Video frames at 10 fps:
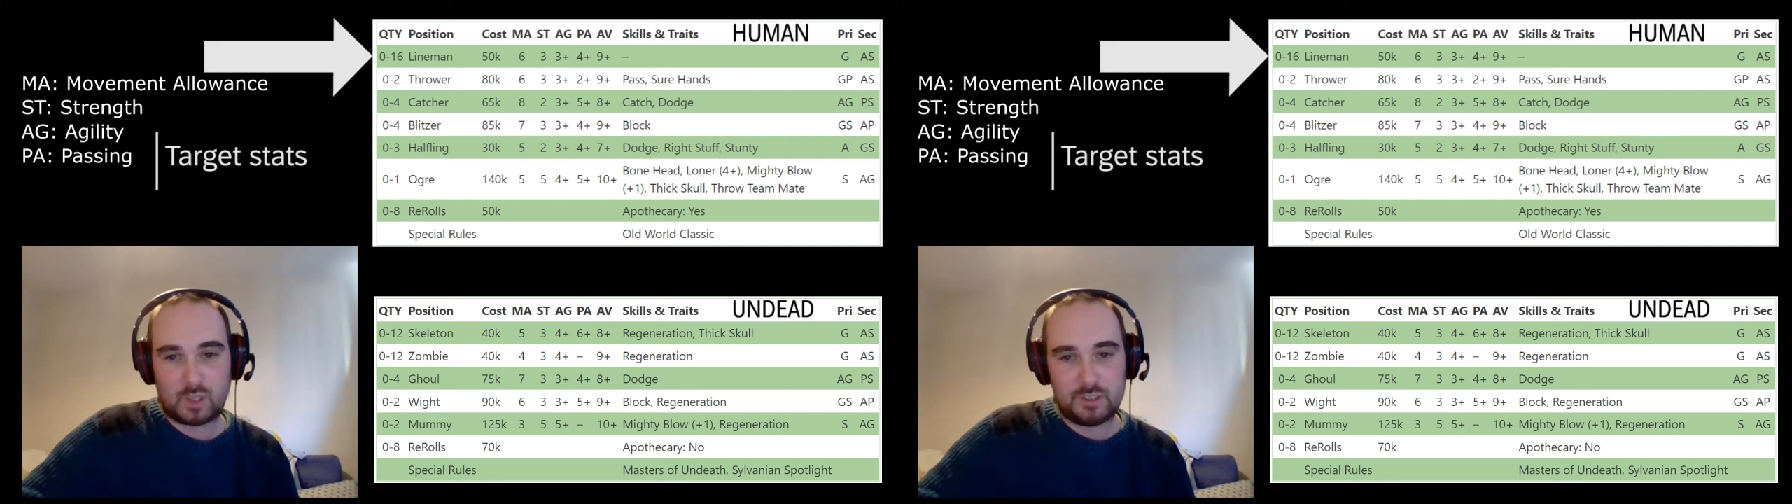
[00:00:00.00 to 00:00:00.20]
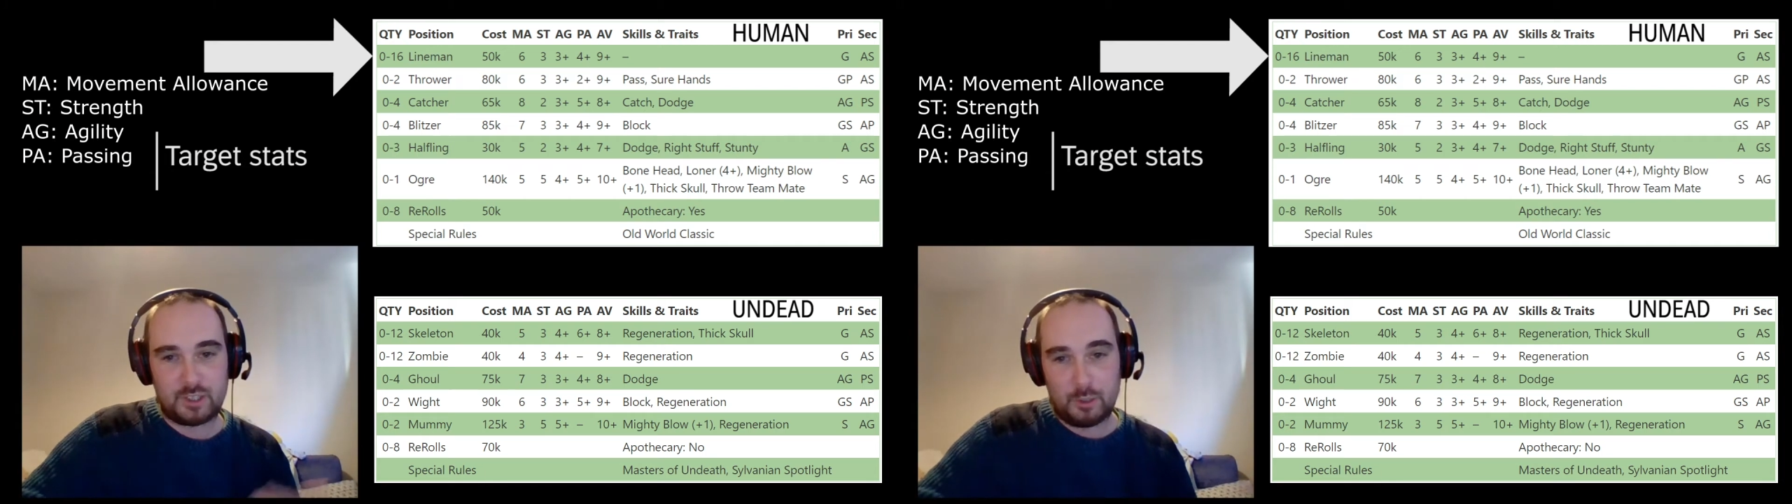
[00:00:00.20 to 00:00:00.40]

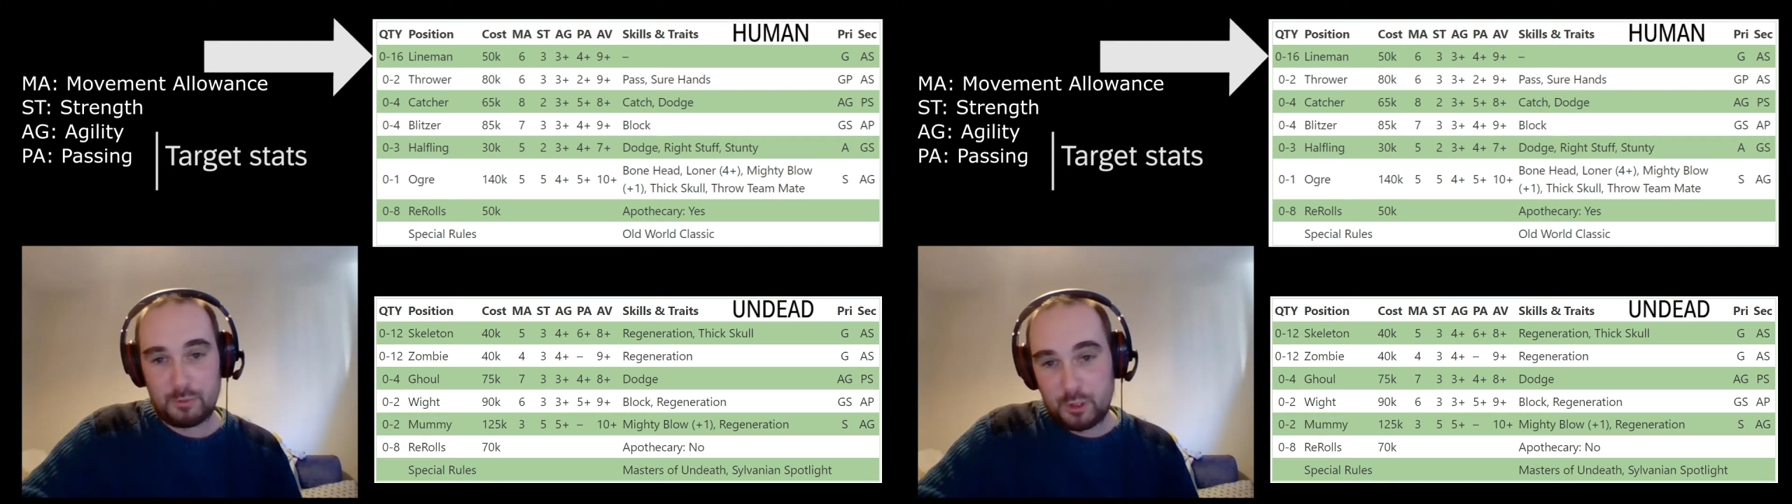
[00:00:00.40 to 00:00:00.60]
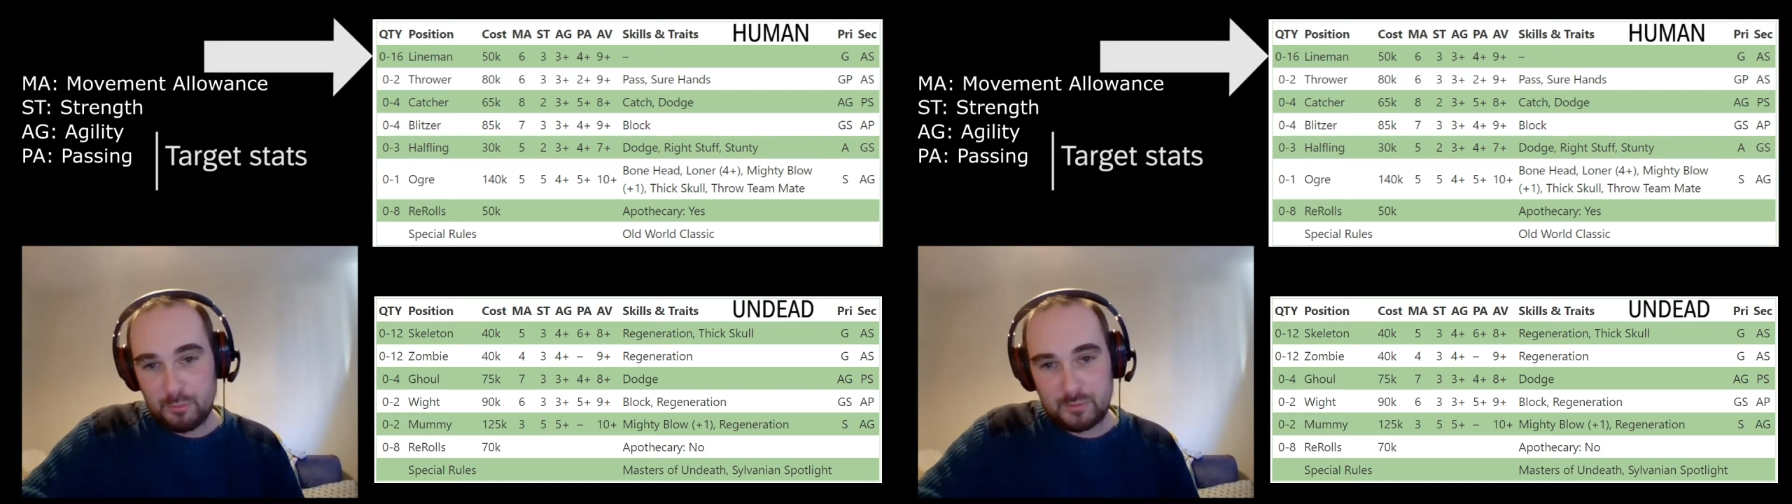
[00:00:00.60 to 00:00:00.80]
So
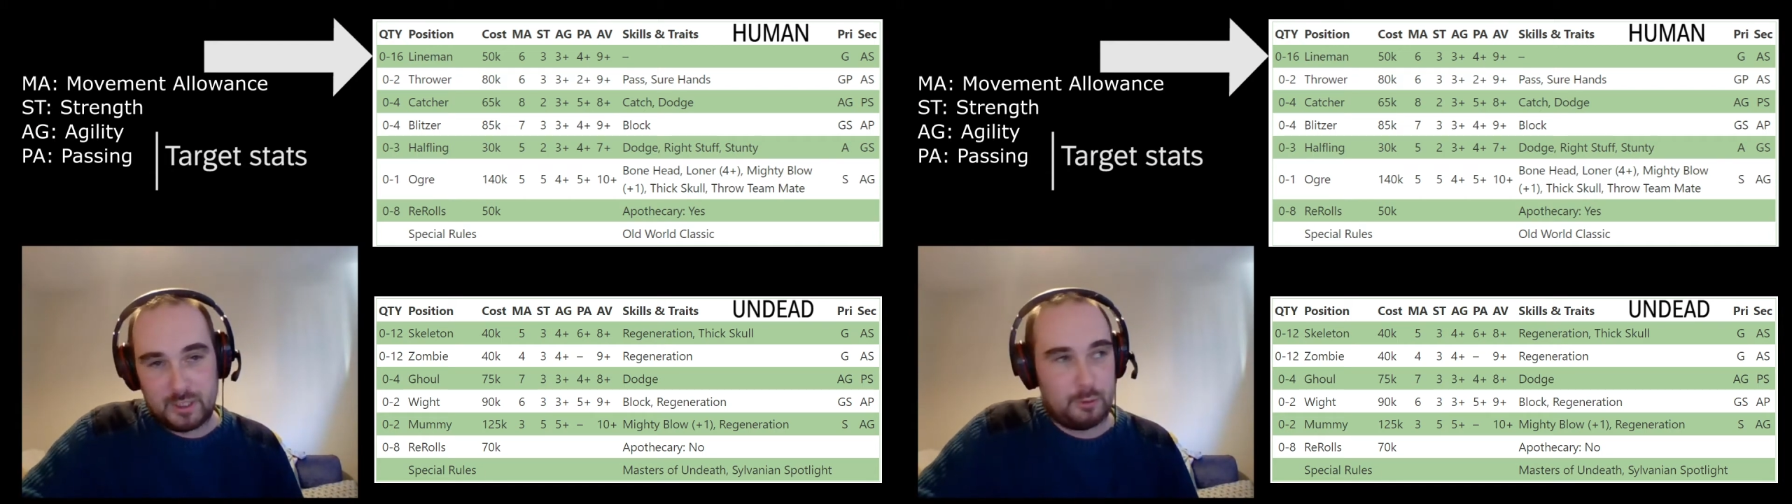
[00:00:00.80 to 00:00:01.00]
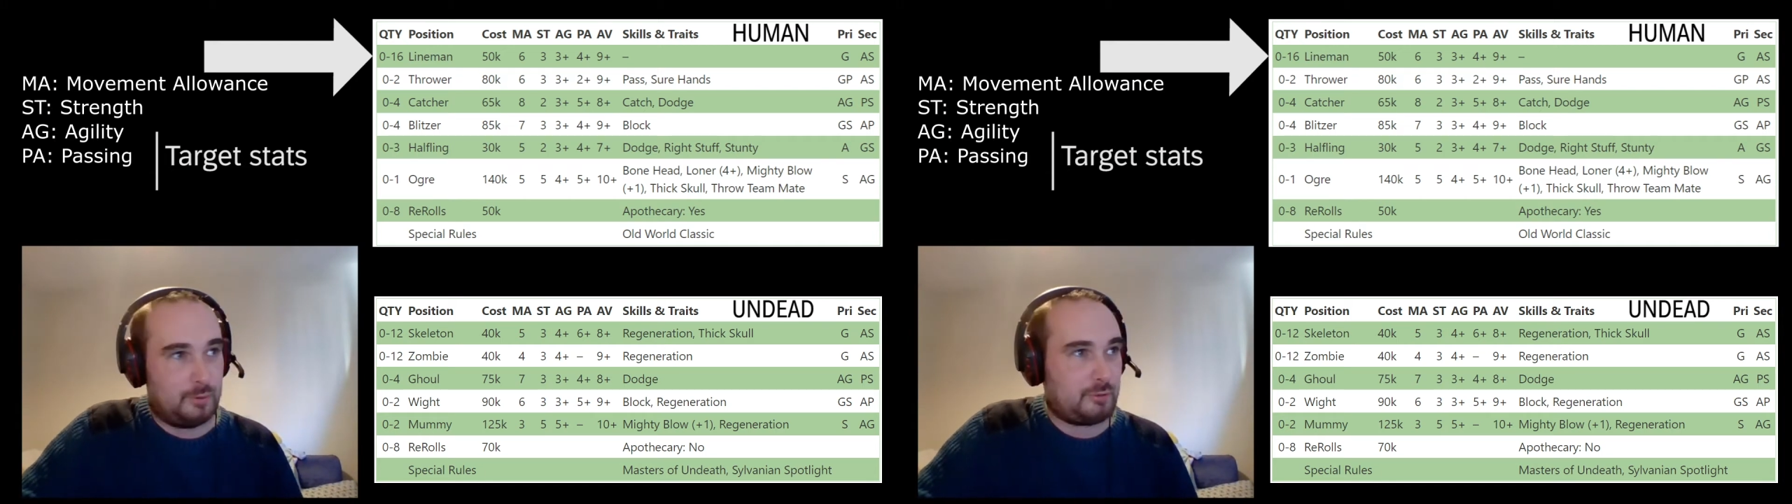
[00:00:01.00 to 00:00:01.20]

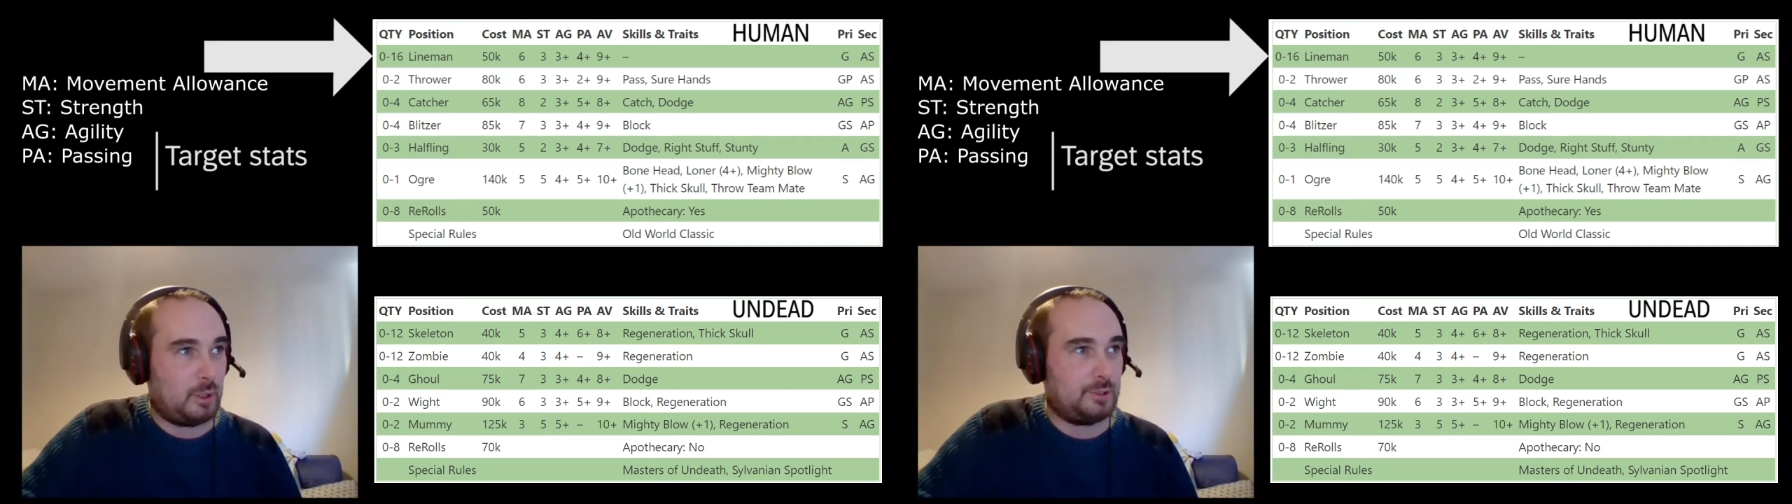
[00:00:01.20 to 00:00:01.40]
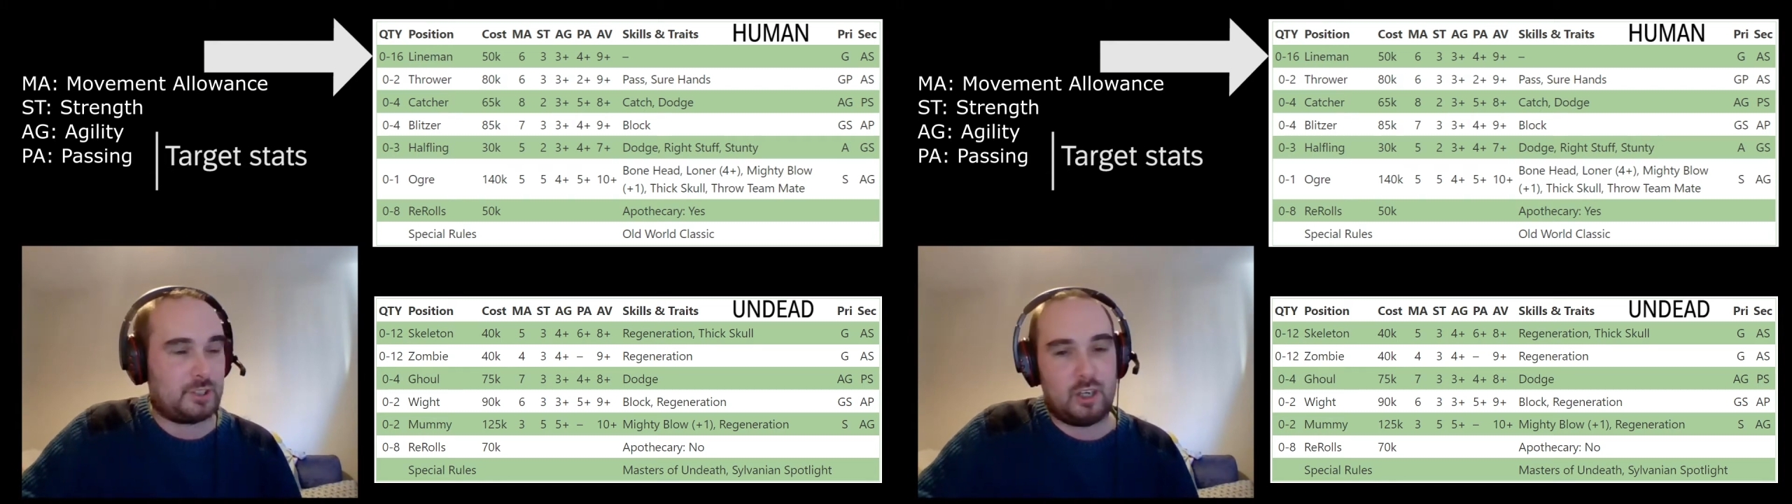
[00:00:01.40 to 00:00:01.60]
human
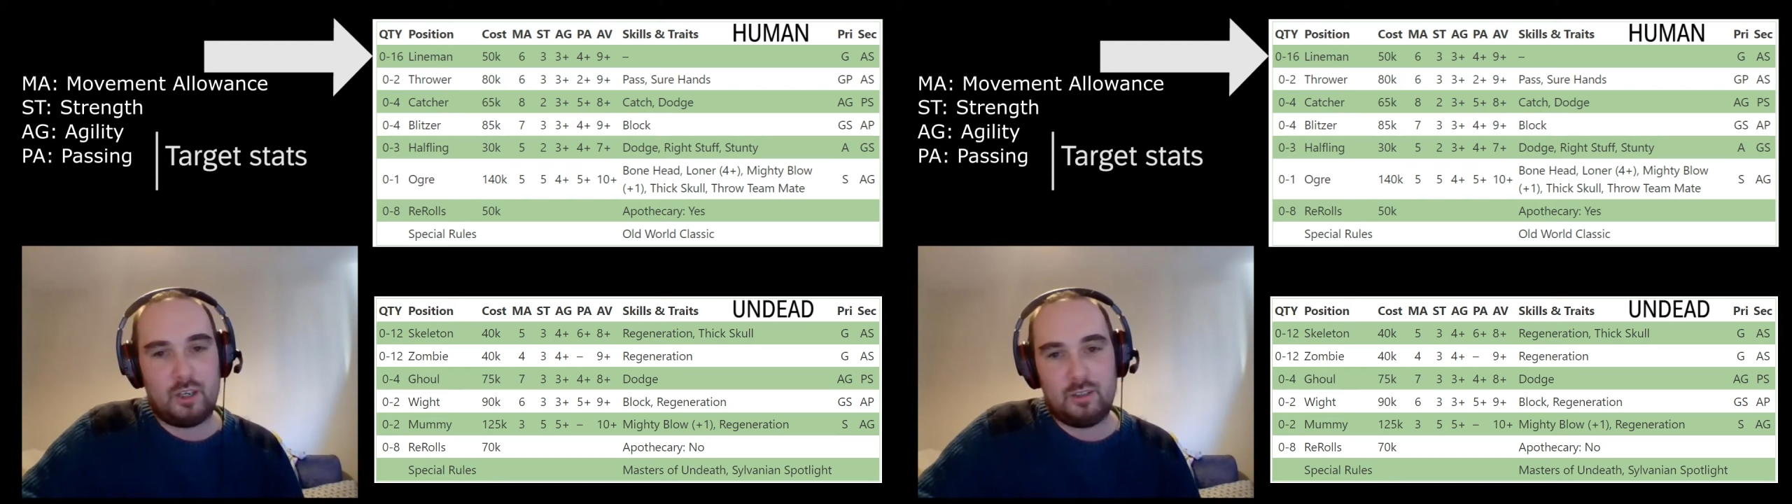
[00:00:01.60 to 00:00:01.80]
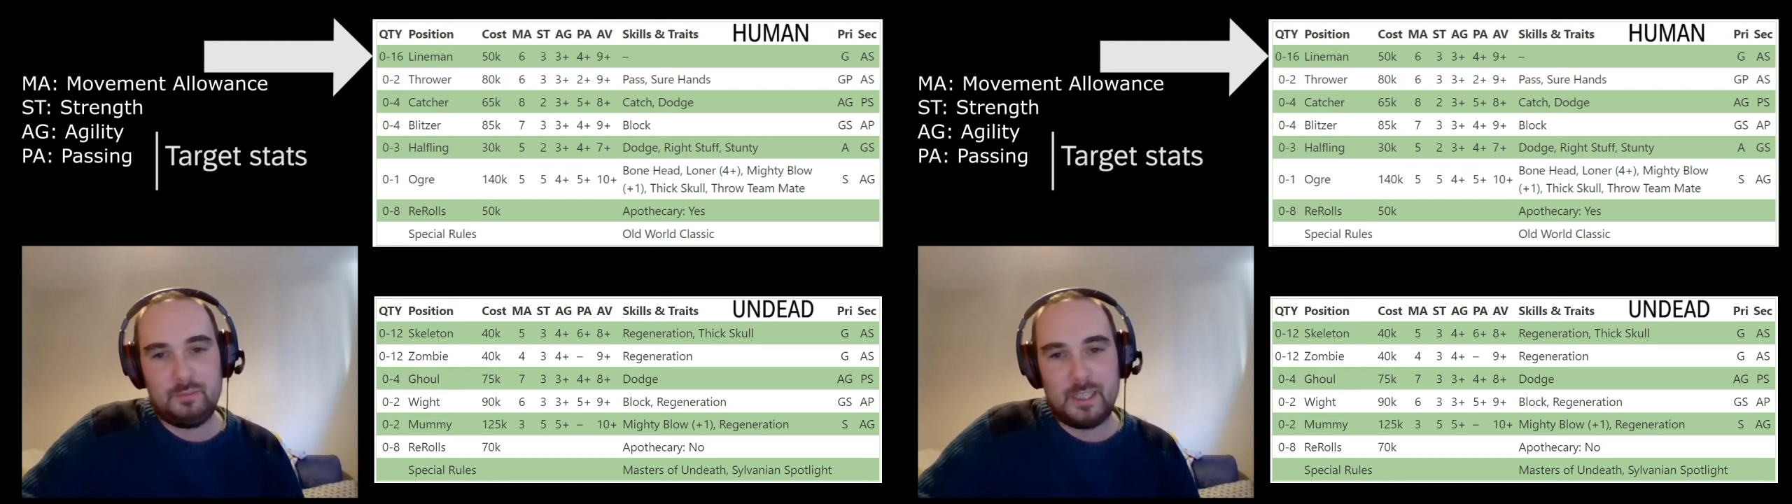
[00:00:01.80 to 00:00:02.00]
throwers are